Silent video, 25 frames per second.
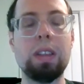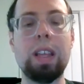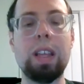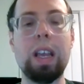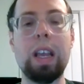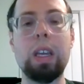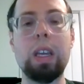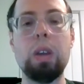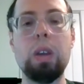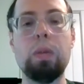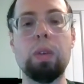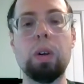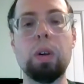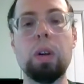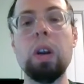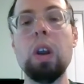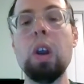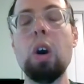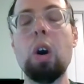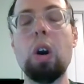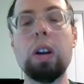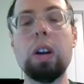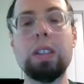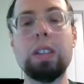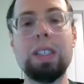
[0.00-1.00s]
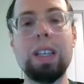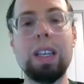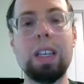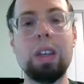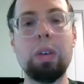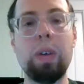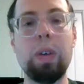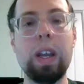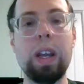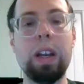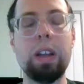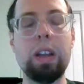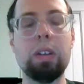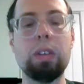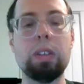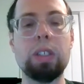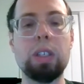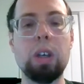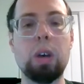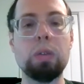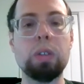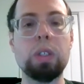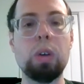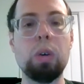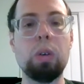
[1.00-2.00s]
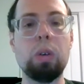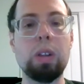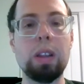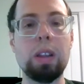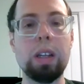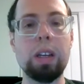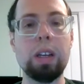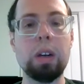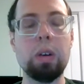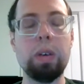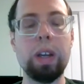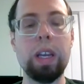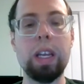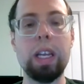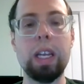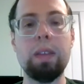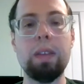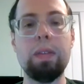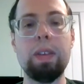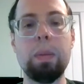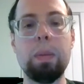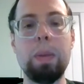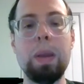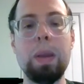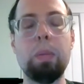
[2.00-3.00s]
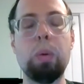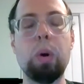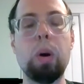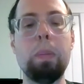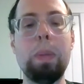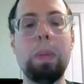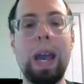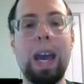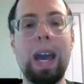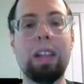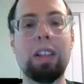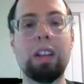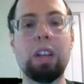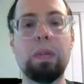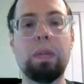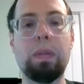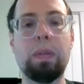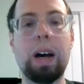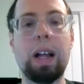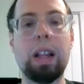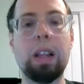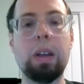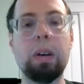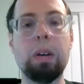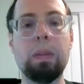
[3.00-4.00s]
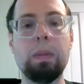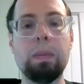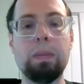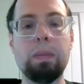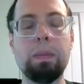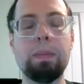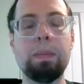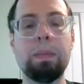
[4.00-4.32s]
and thank you for articulating yourself so clearly and giving people a path to follow.